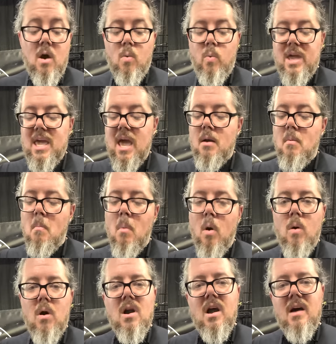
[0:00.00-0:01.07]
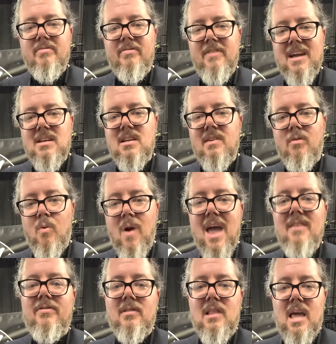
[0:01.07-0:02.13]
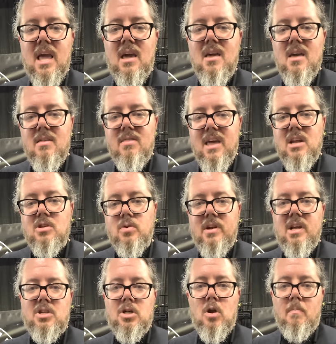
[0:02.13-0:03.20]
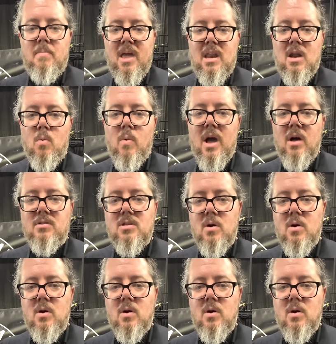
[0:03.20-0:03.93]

we get more effective rifling than a traditional pin and weld.